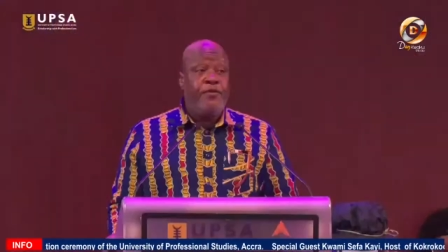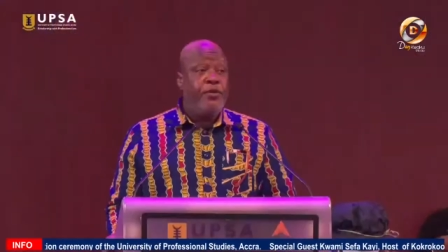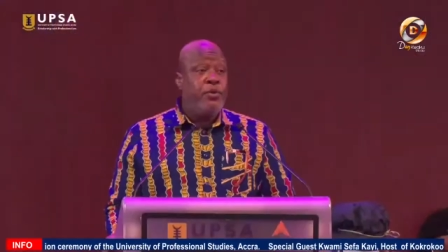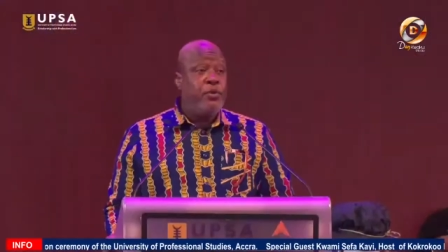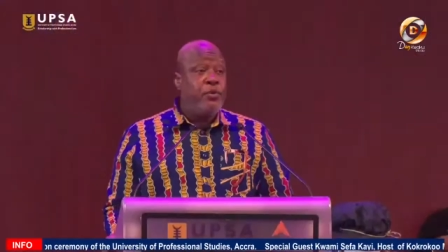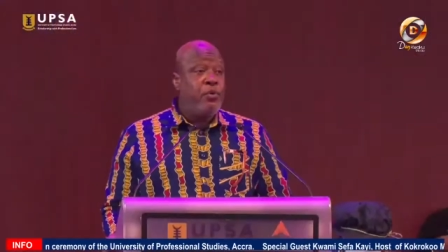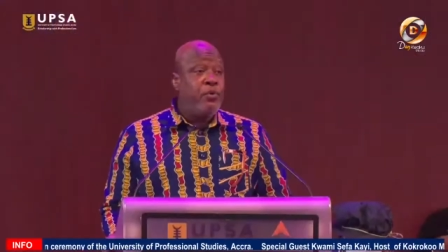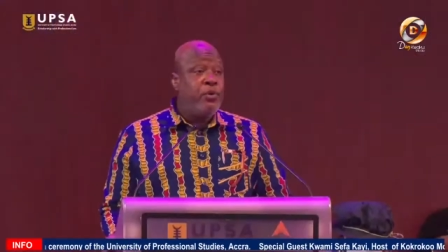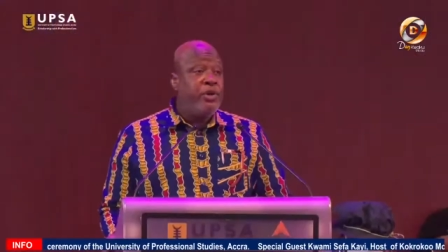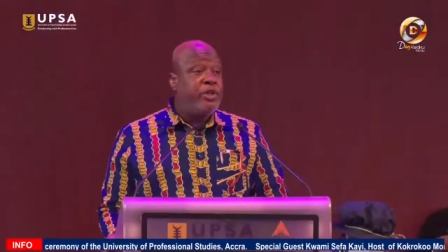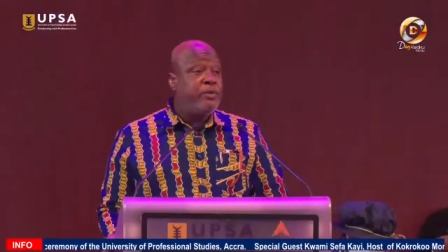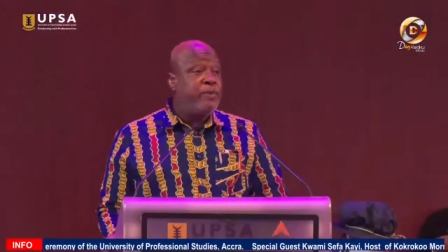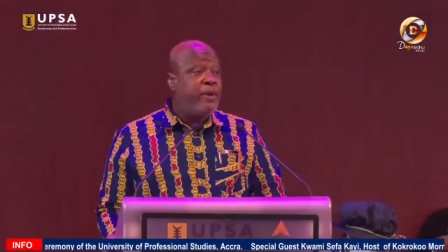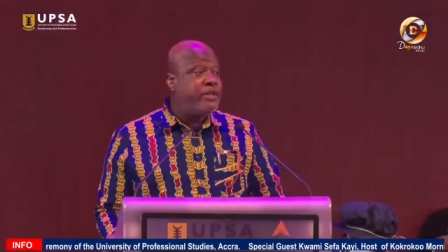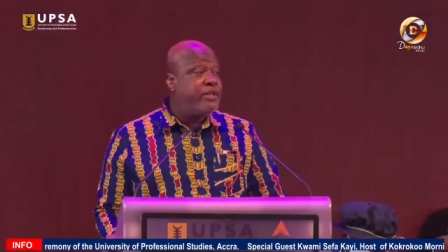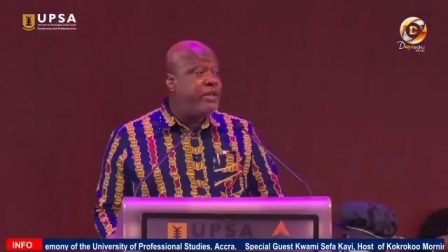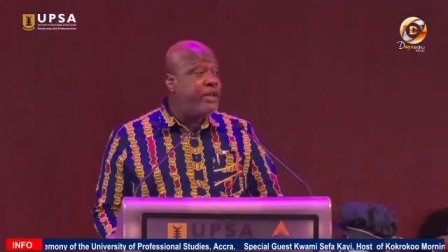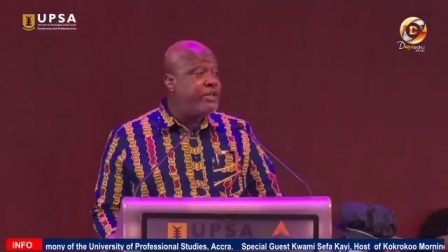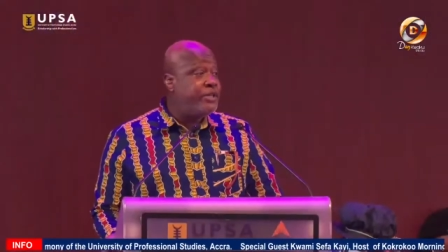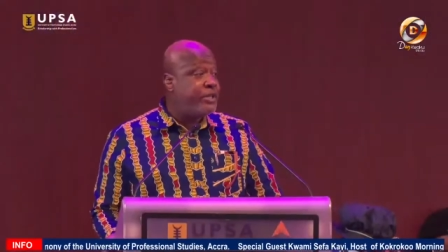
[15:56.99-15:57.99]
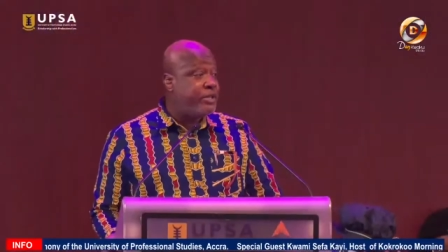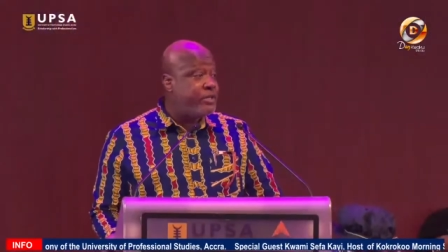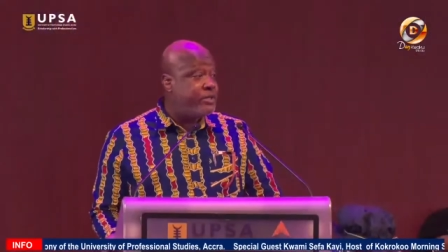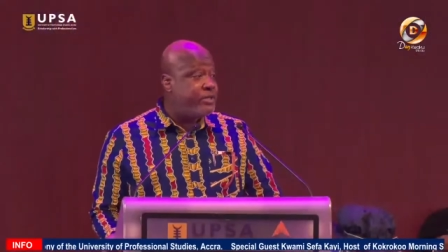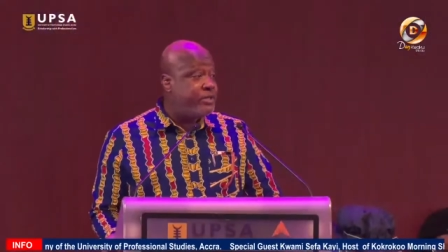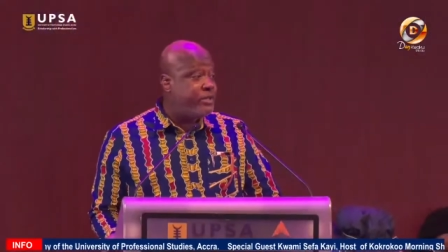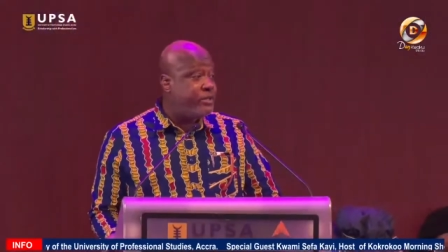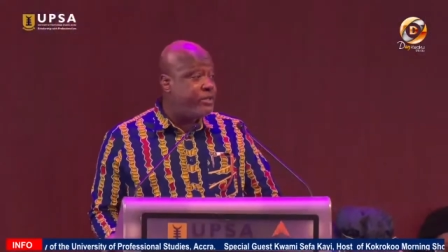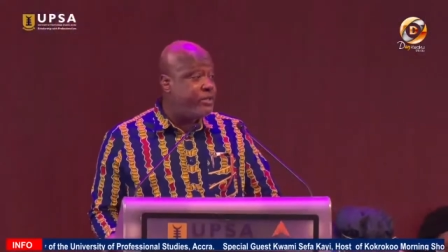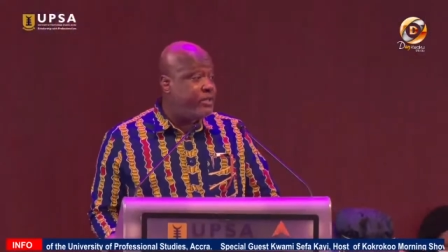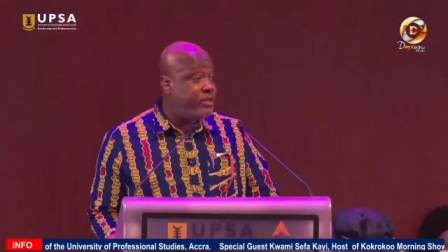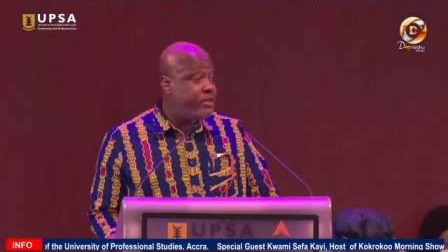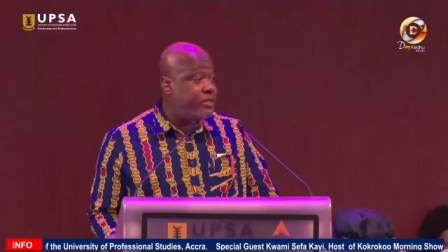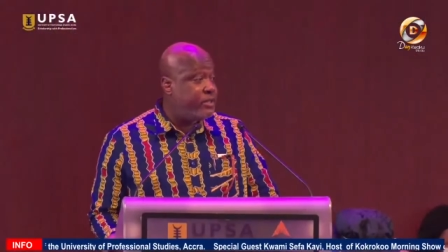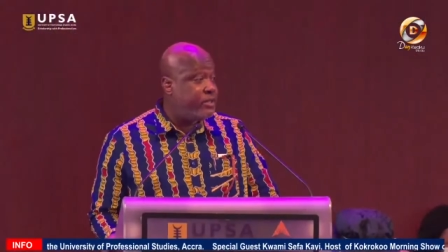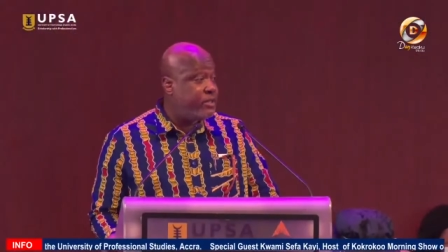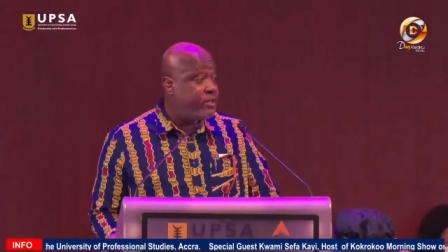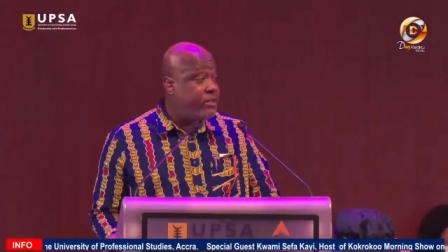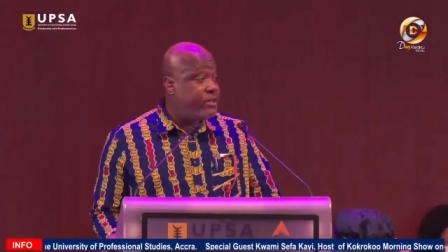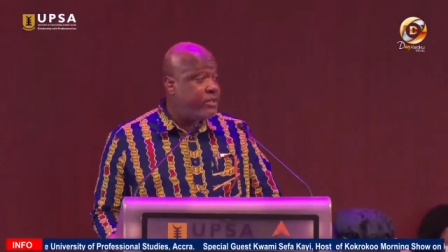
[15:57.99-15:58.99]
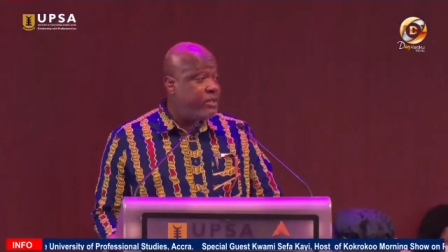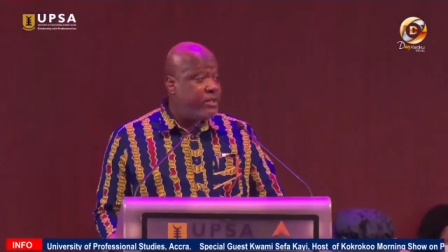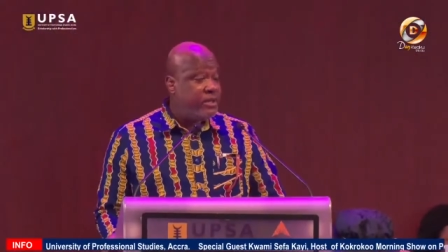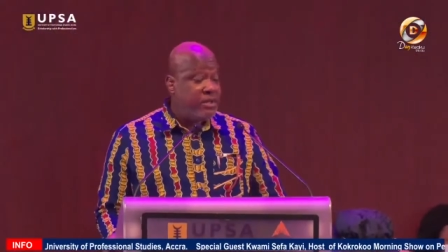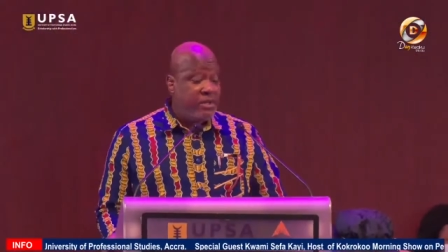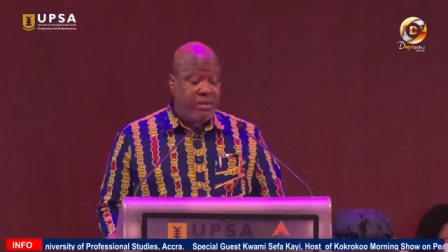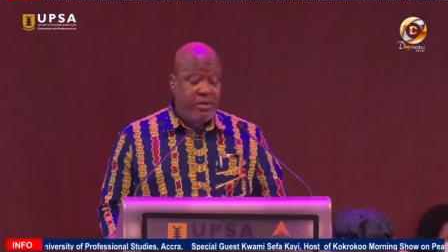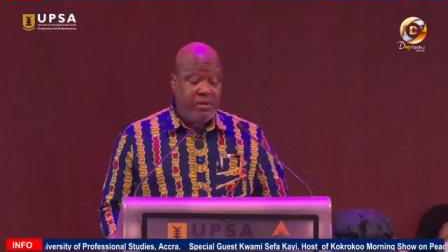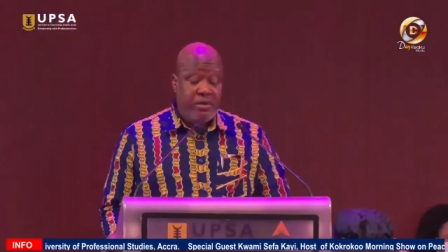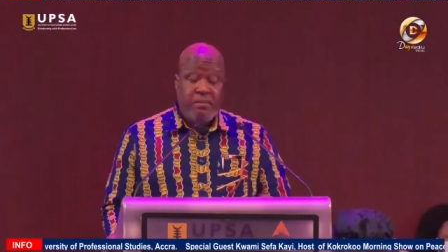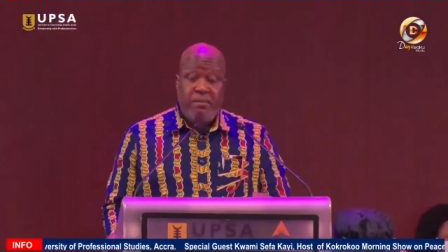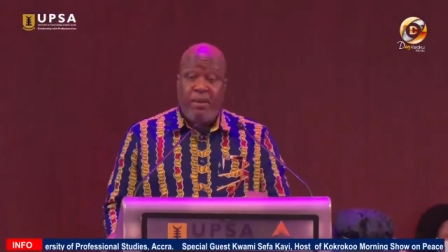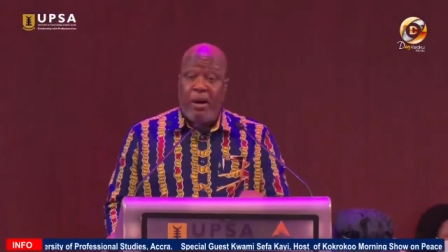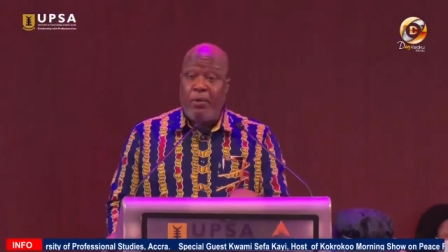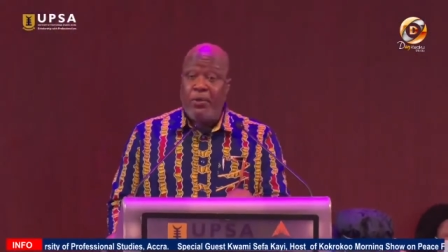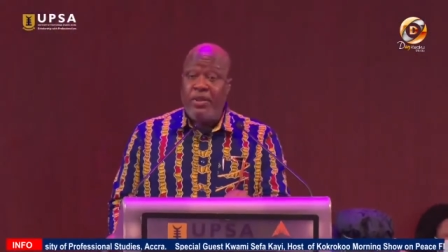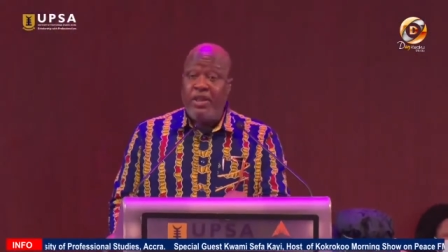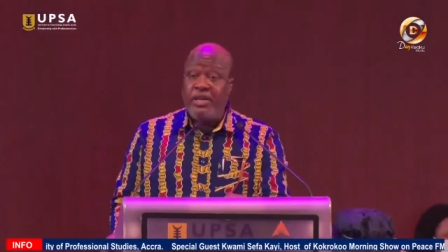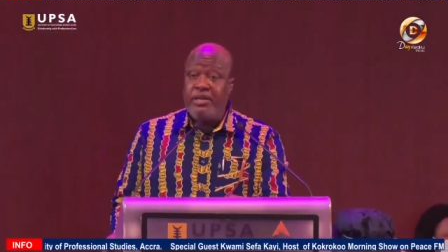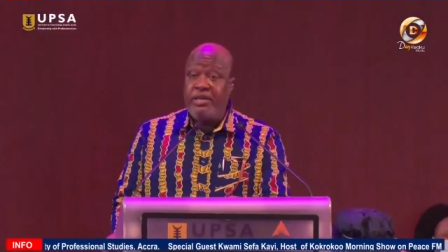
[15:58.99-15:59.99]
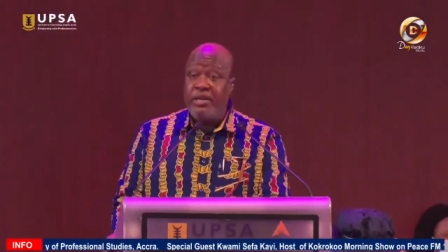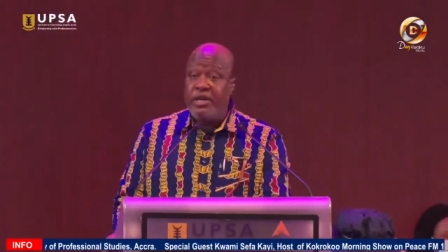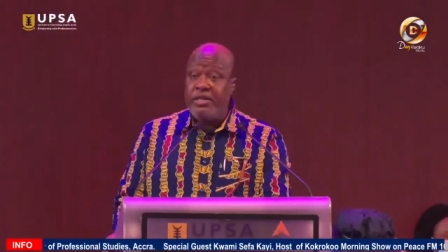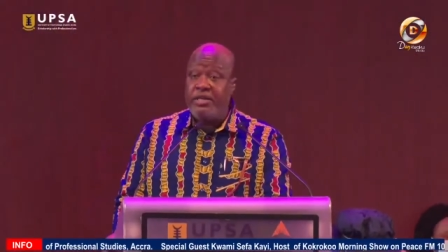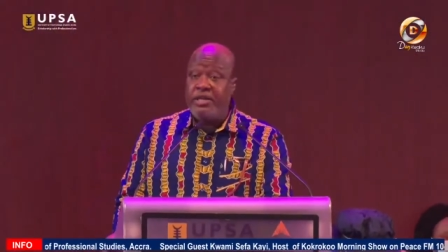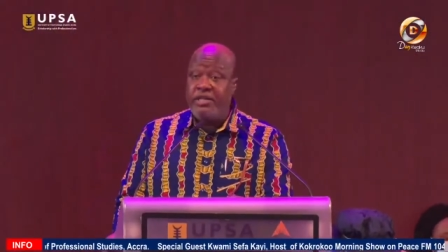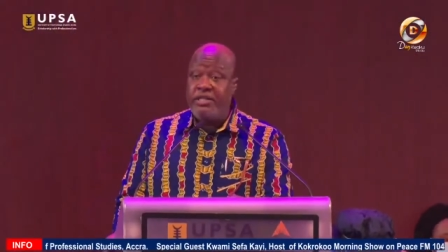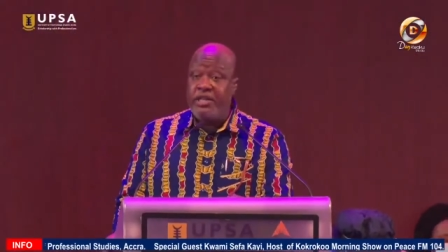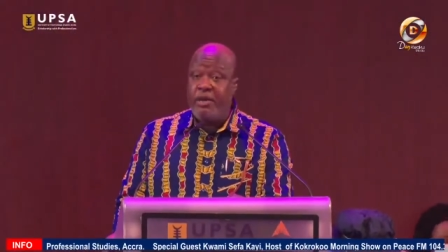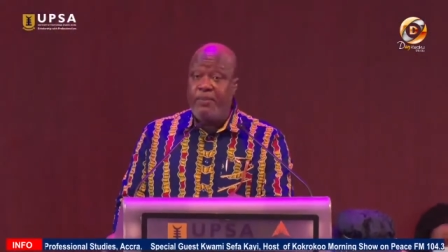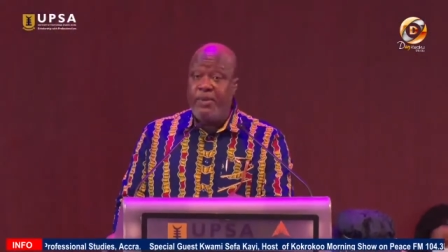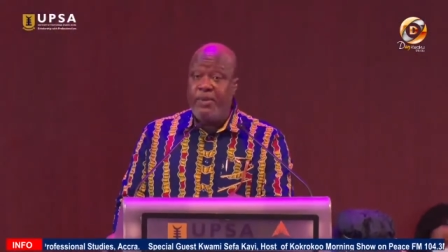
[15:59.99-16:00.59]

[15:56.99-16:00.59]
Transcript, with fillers: few expectations, but with a diligent